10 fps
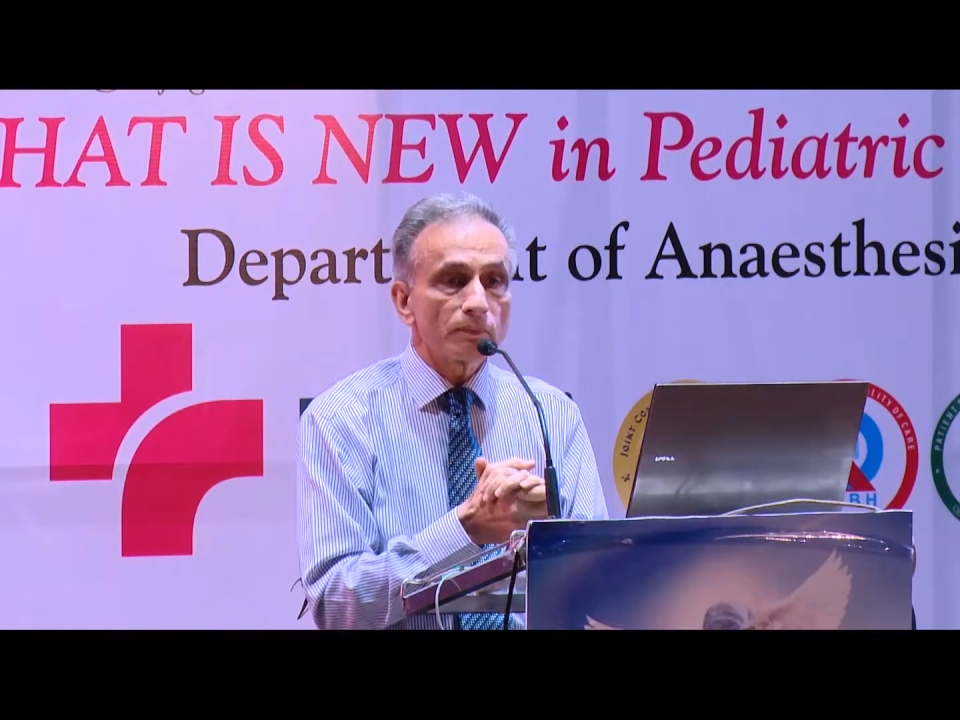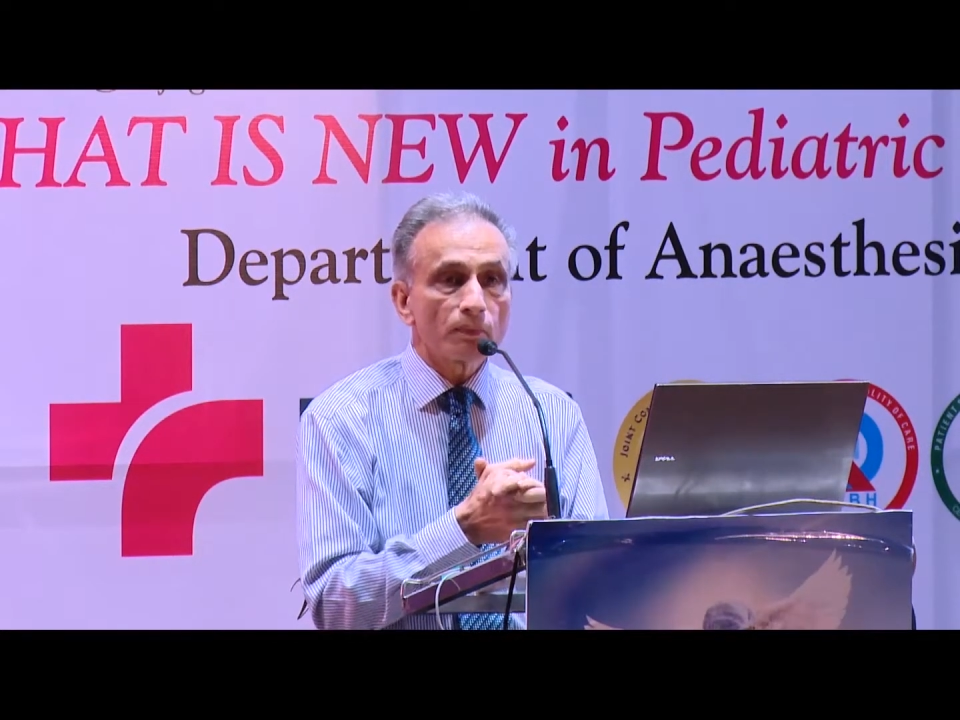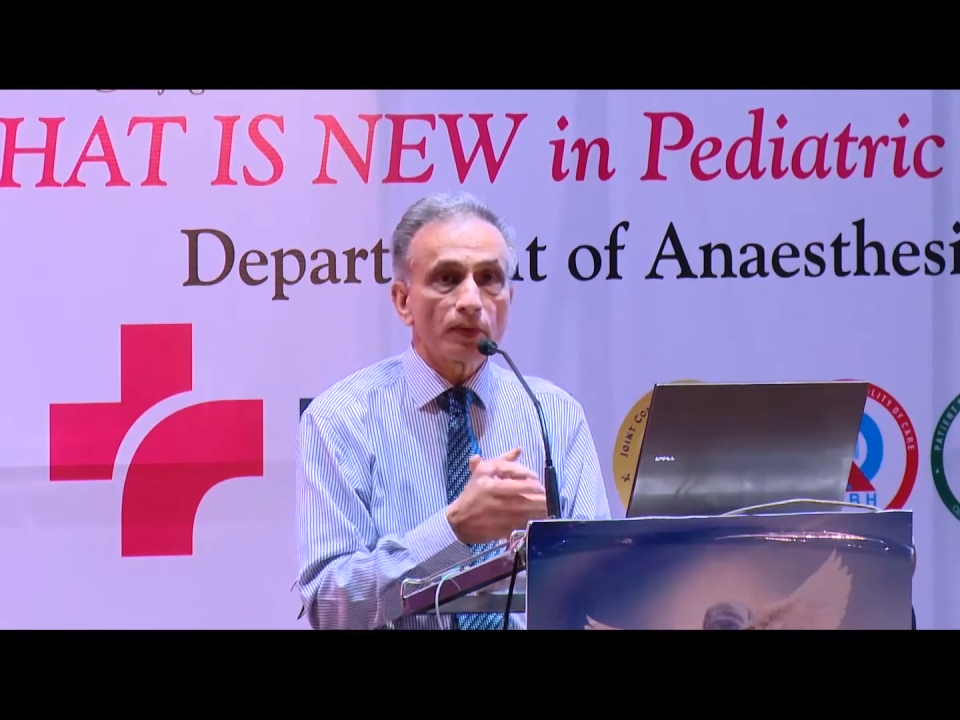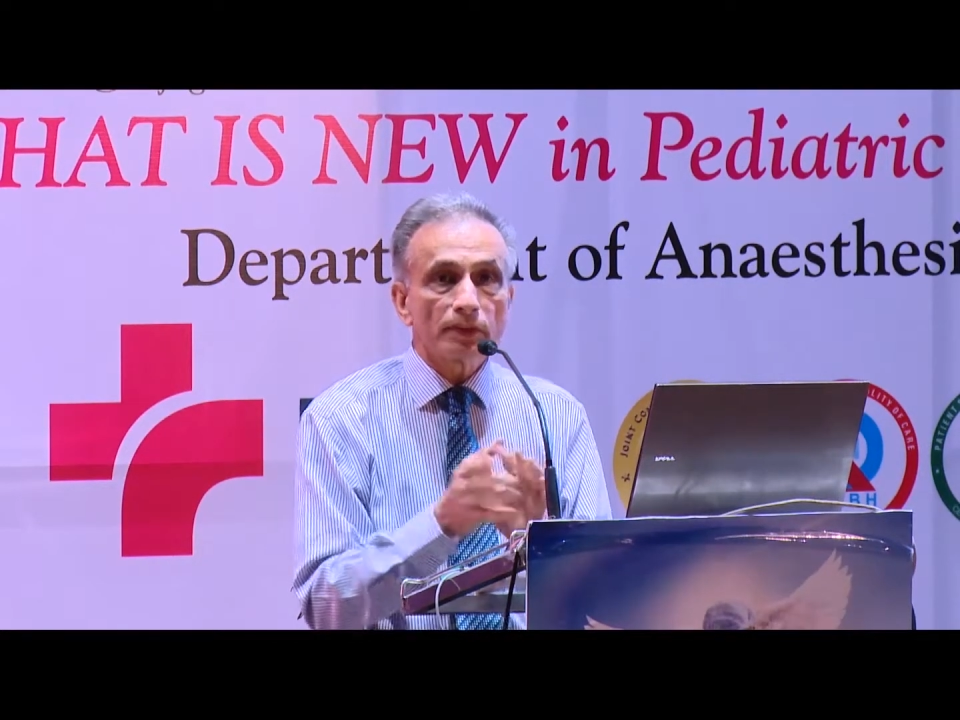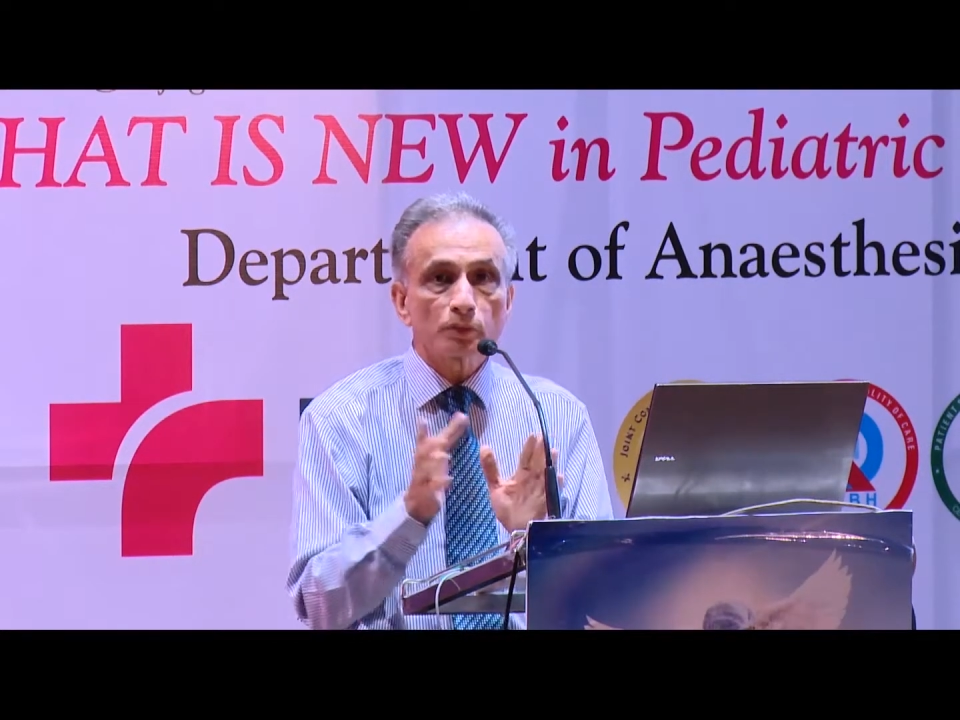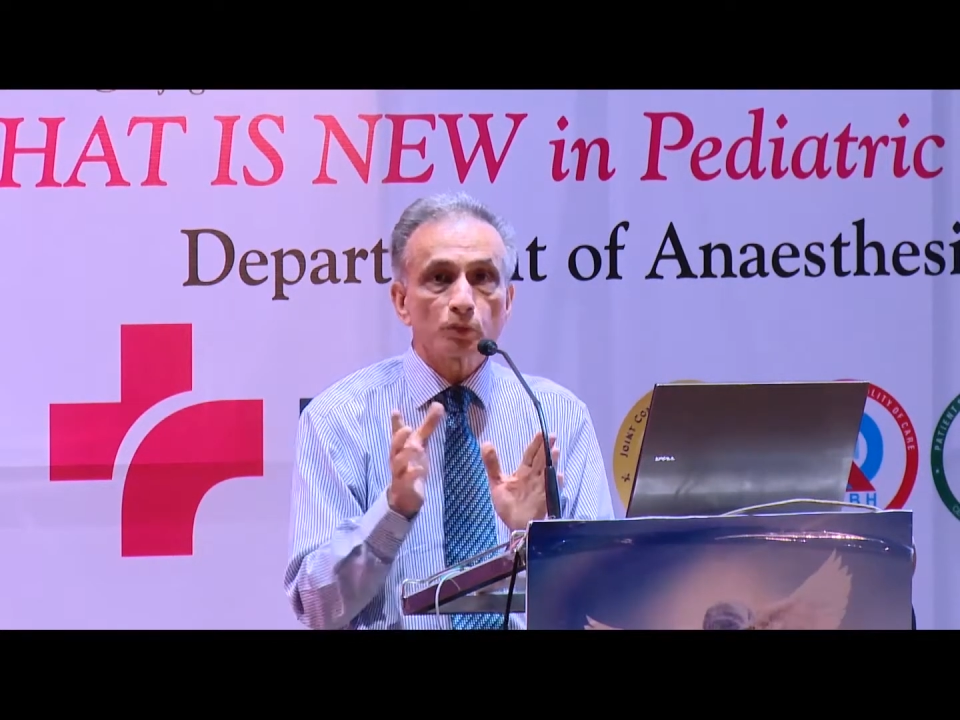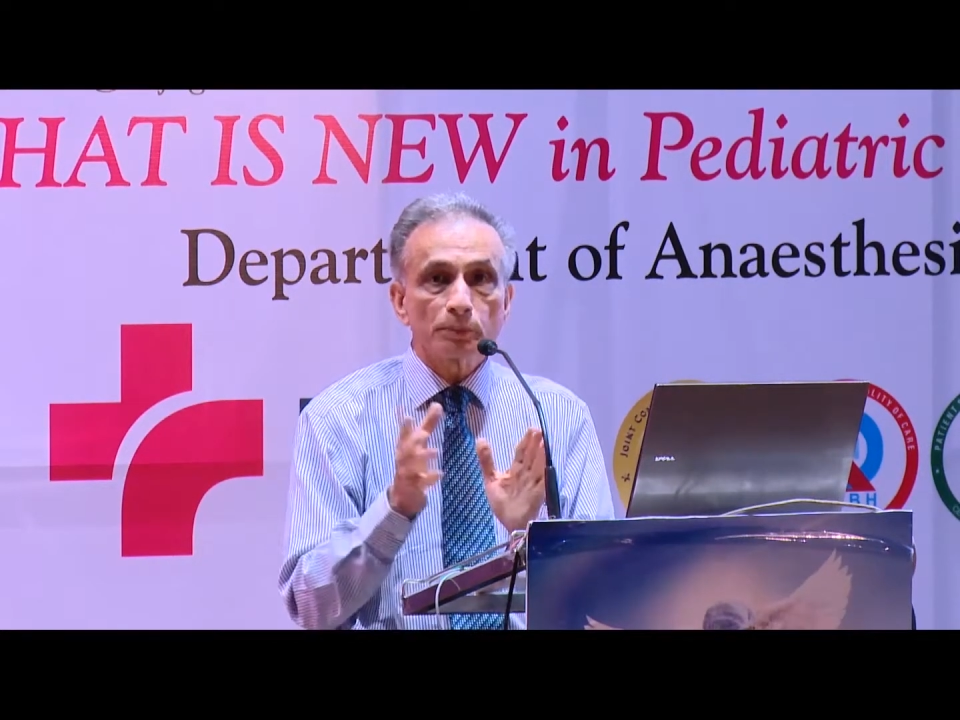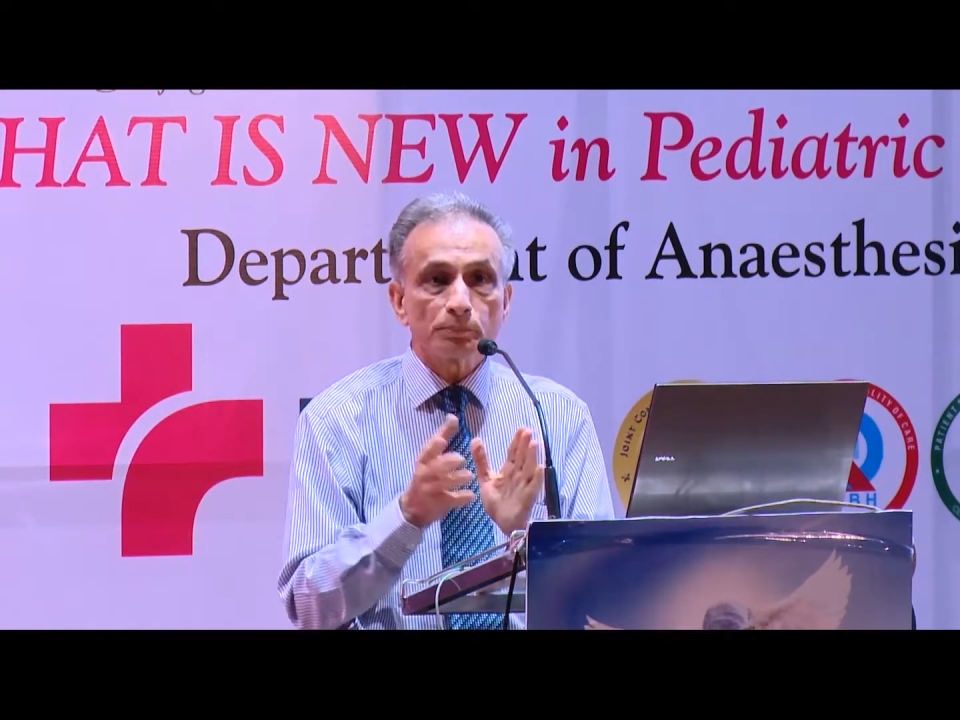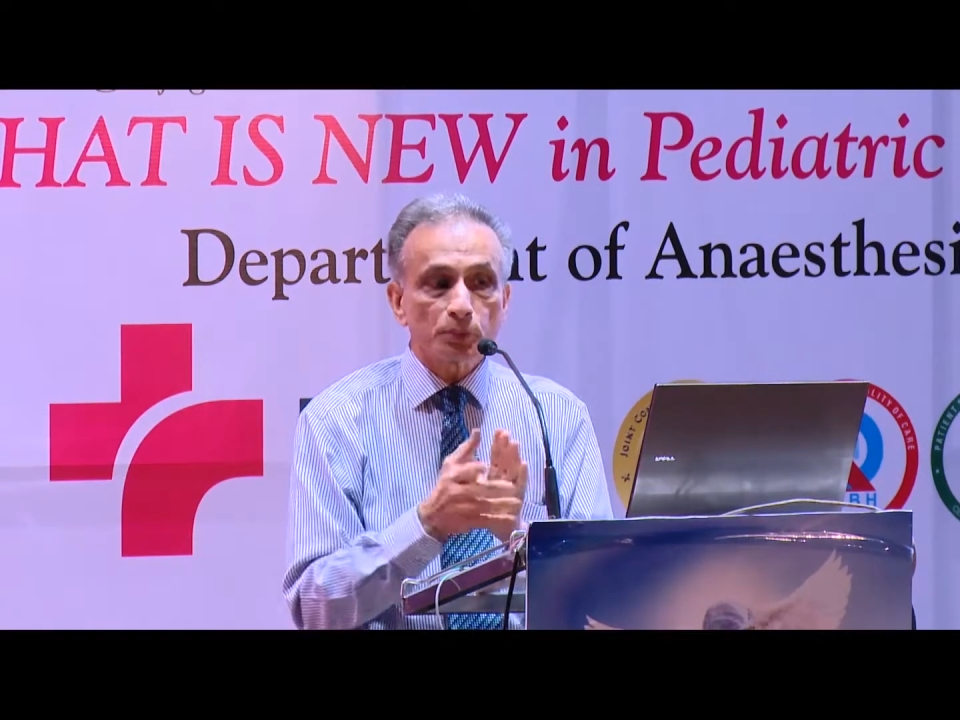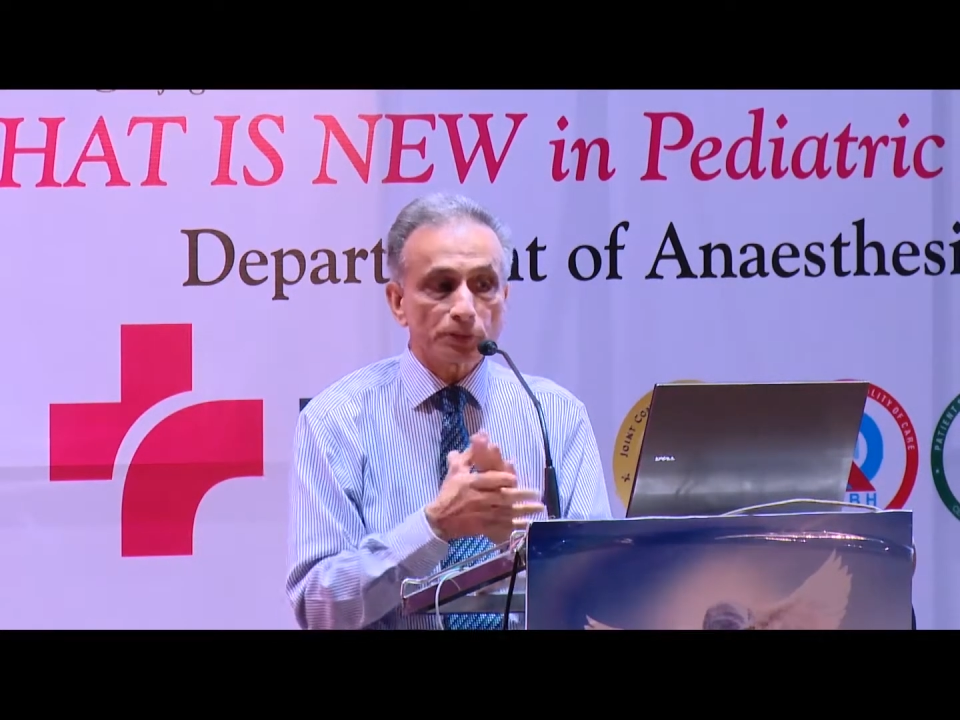for toe
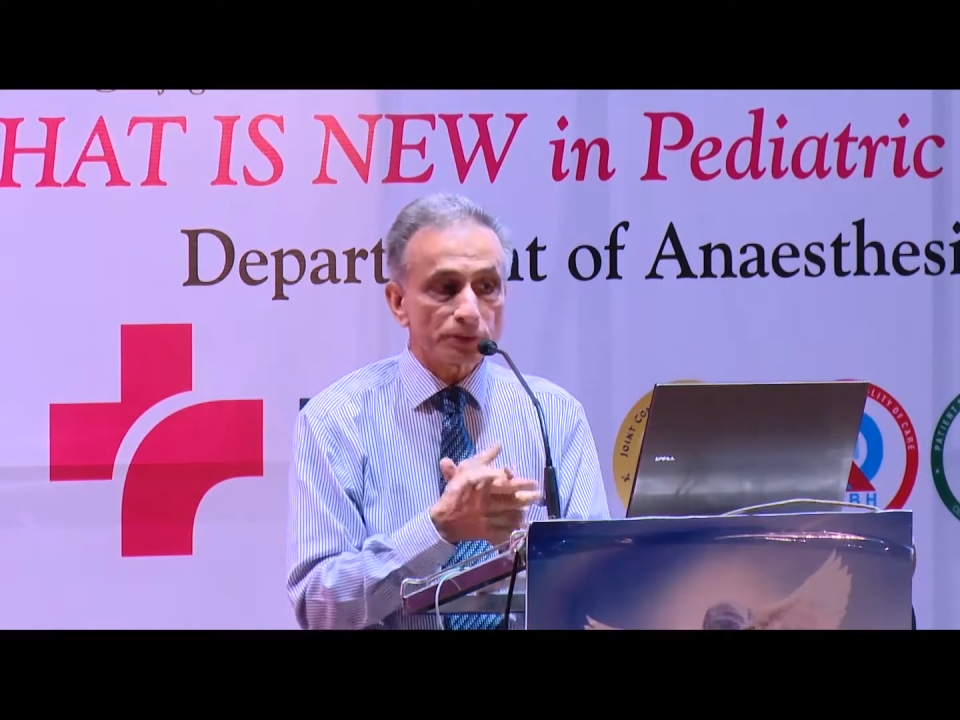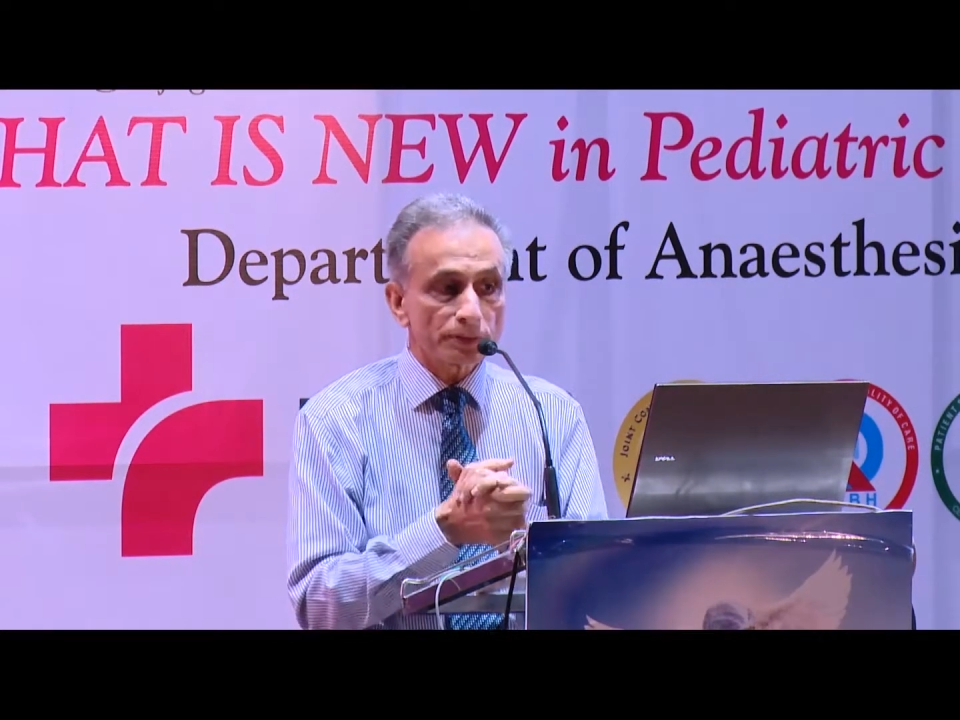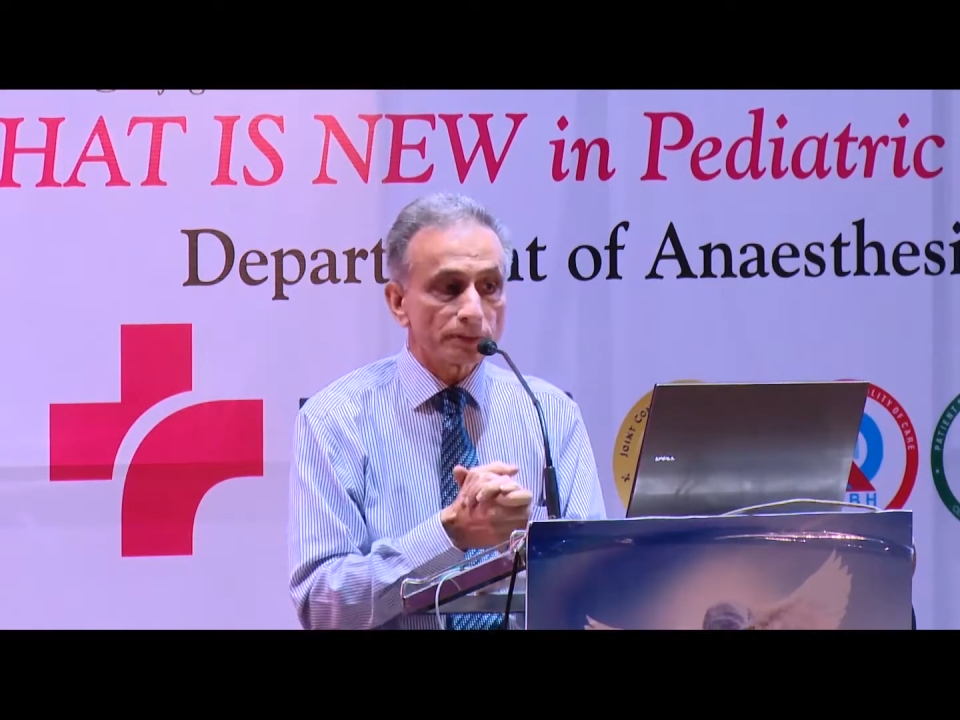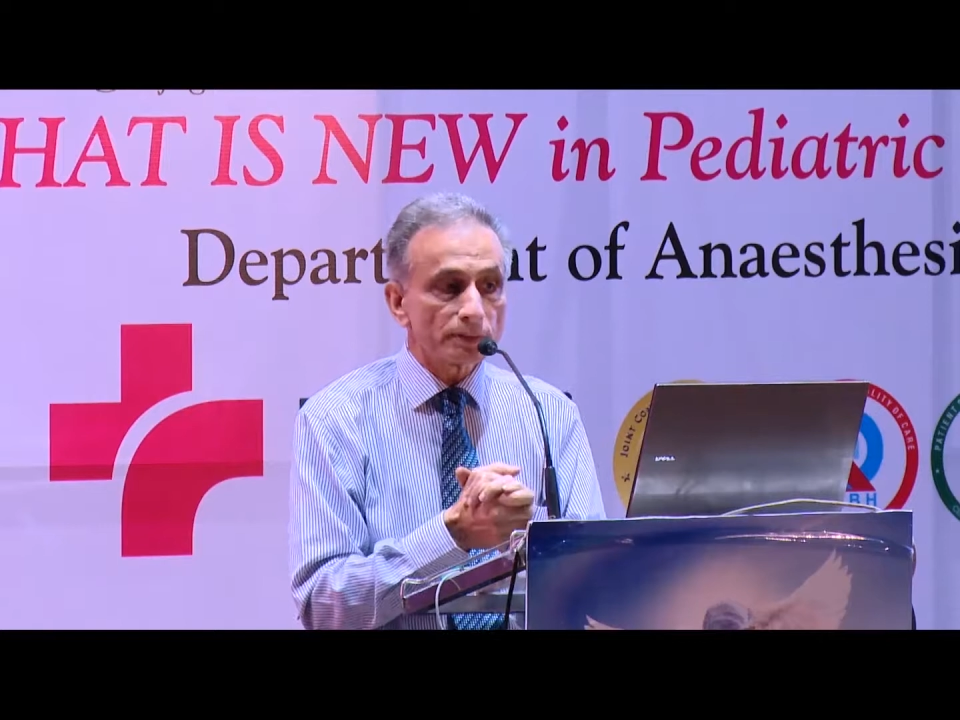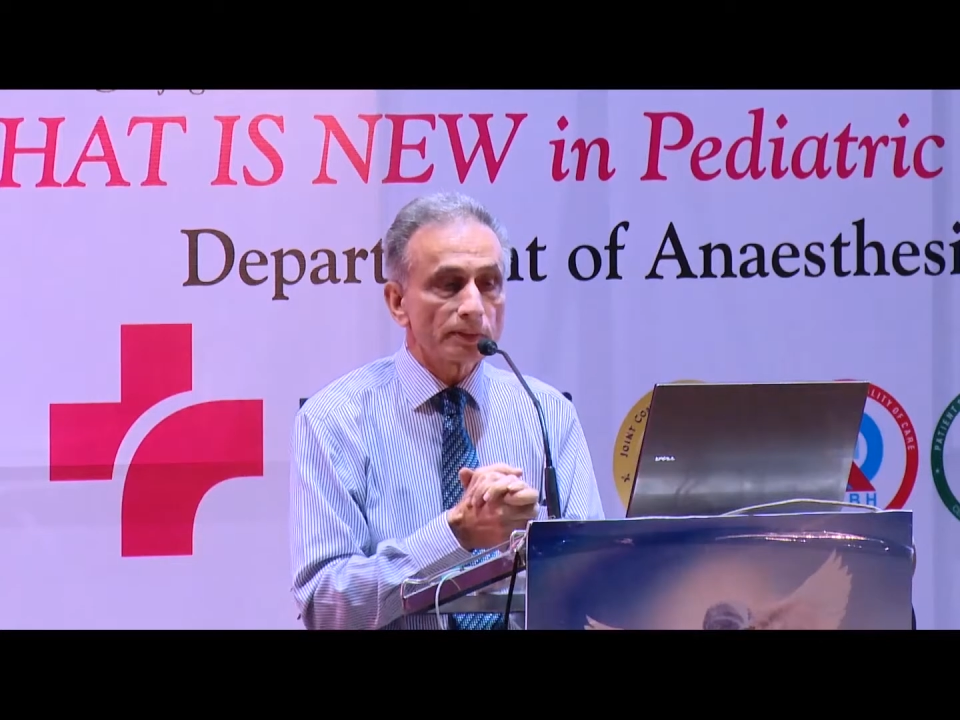amputation